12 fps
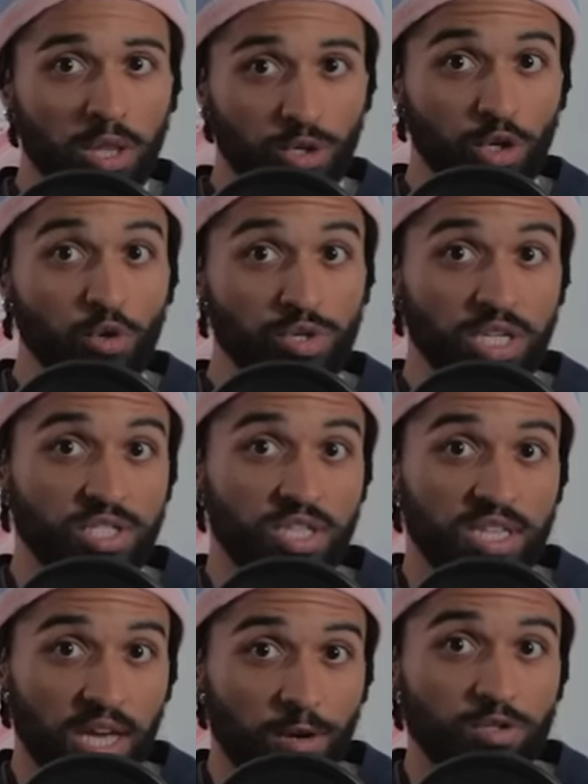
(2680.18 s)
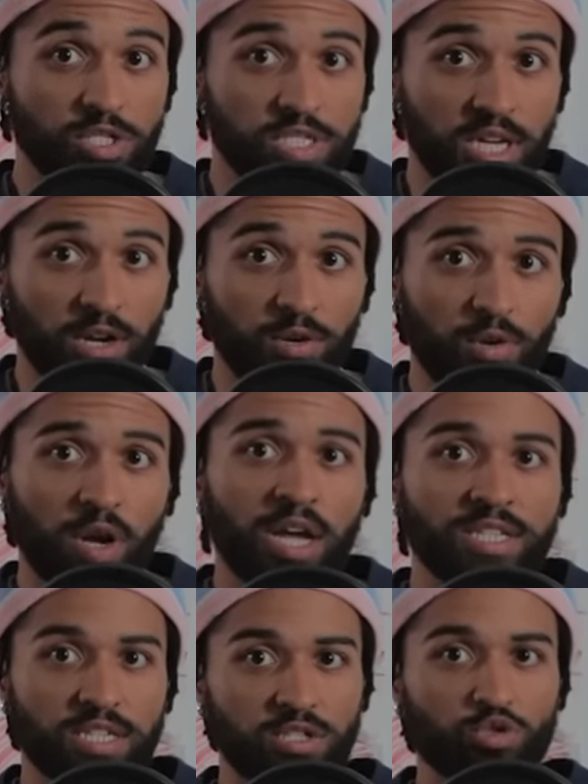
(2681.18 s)
unions in the energy sector,
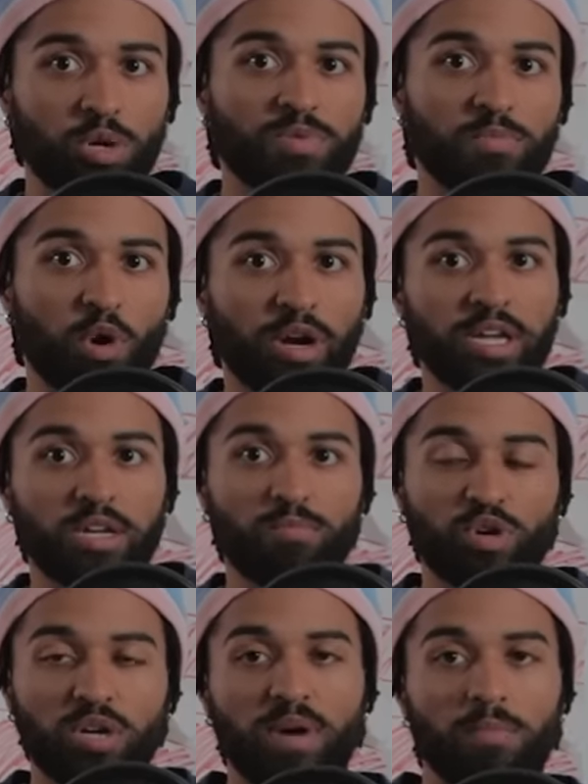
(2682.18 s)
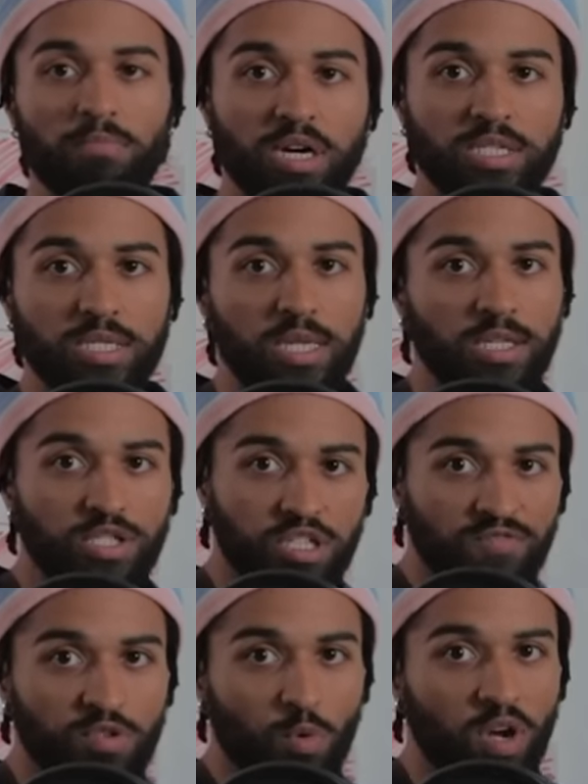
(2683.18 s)
to disrupt the market and bring about much needed
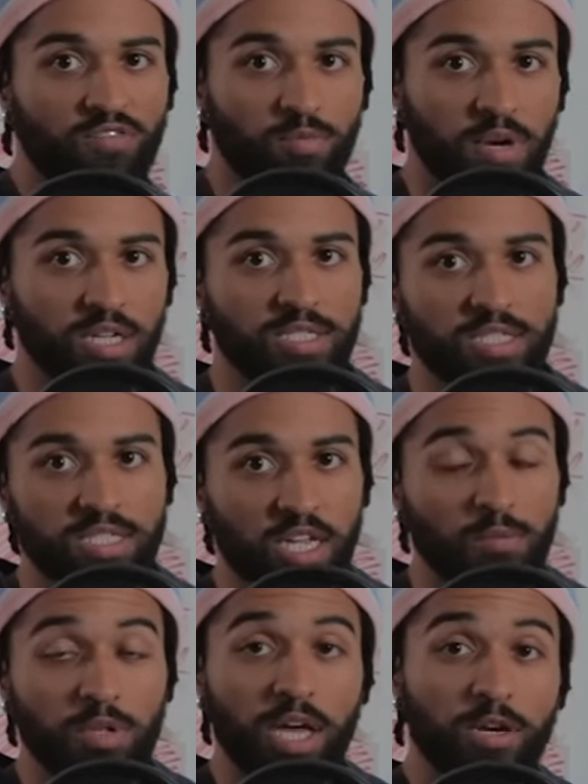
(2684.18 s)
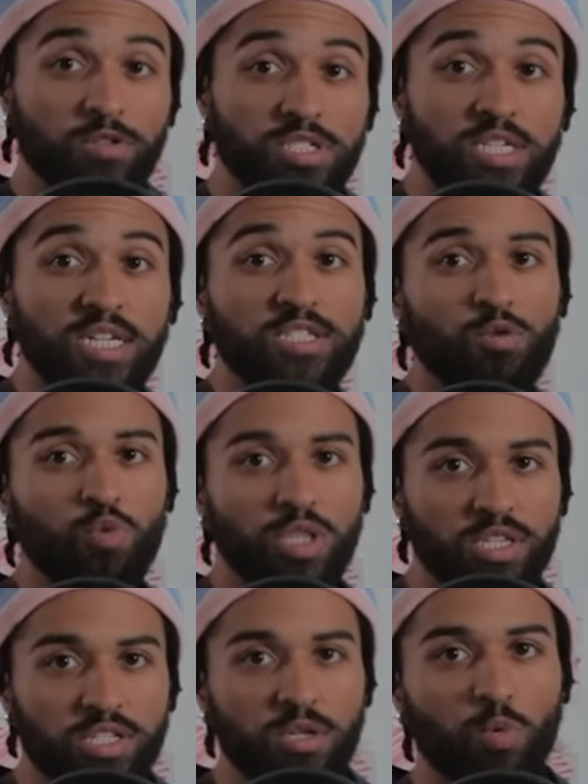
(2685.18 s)
shifts away from unsustainable energy is a
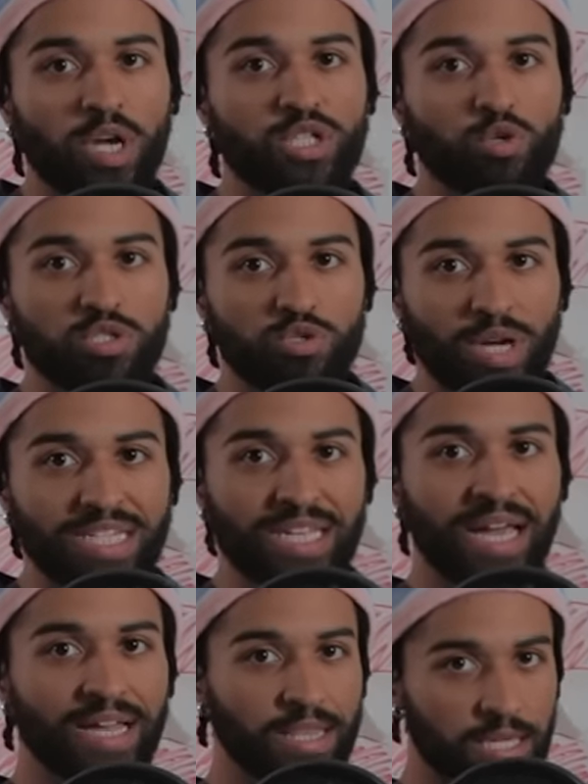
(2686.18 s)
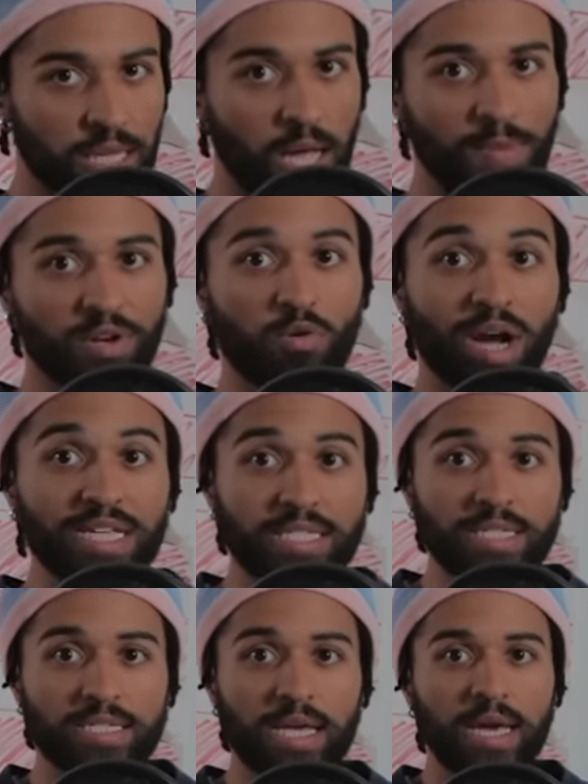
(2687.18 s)
realistic way to address the climate
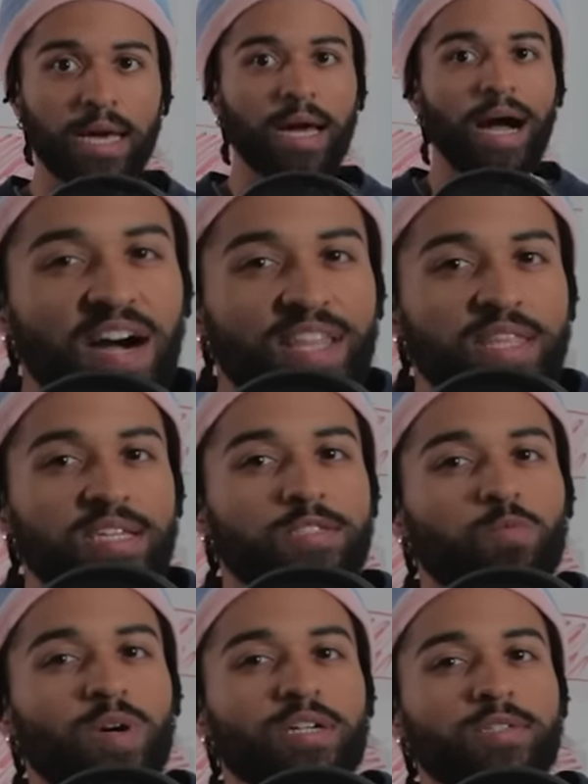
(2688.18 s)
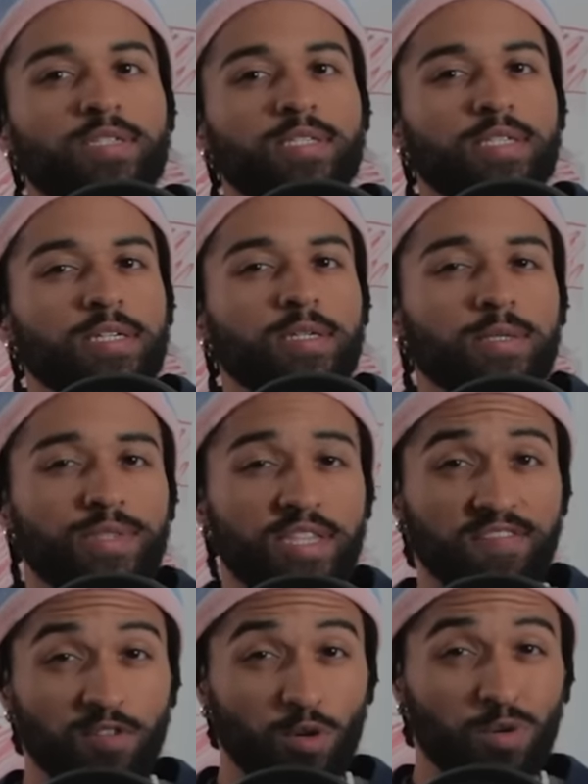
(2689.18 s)
crisis. I find this, while still
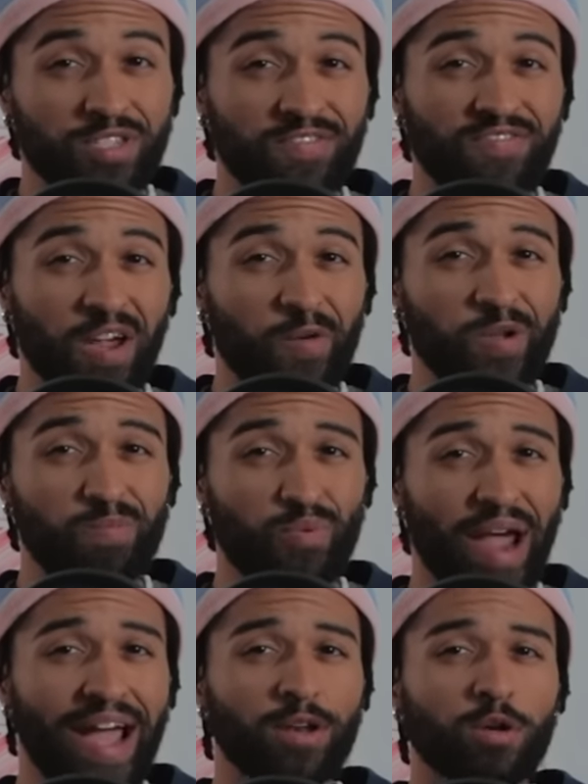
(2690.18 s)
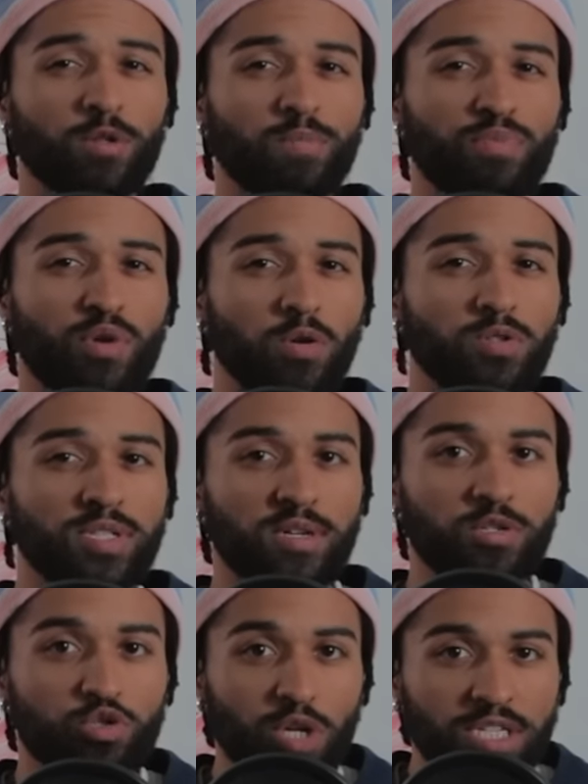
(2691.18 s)
difficult, a very practical approach that
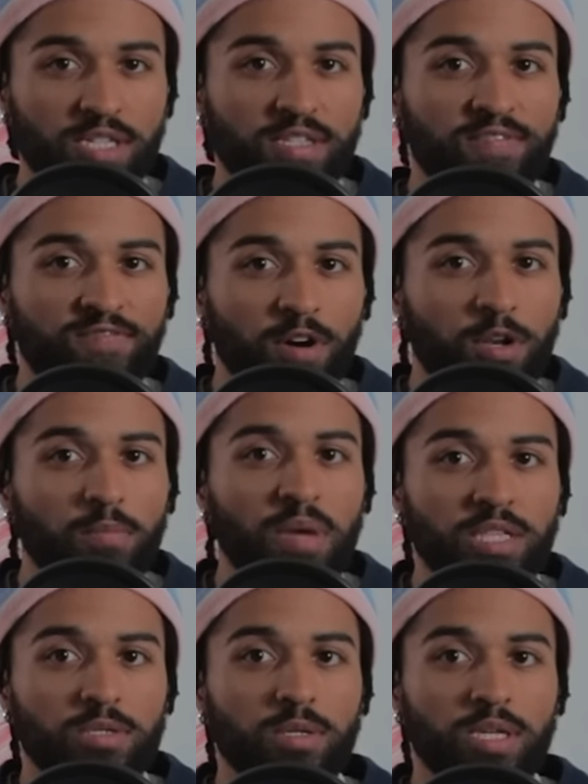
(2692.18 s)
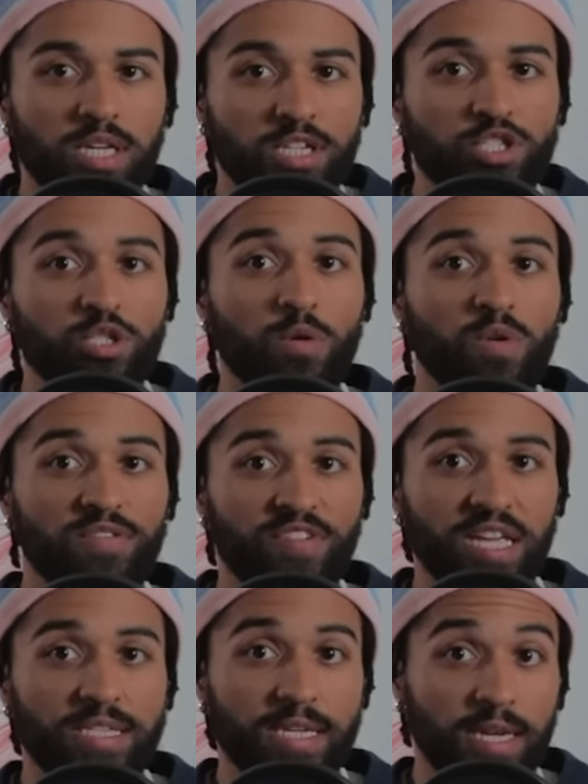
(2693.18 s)
addresses the fundamental issue we
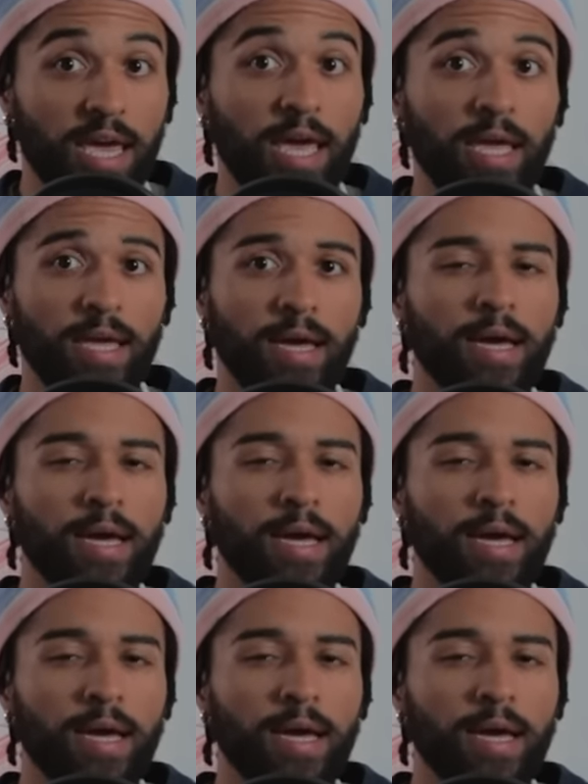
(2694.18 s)
face today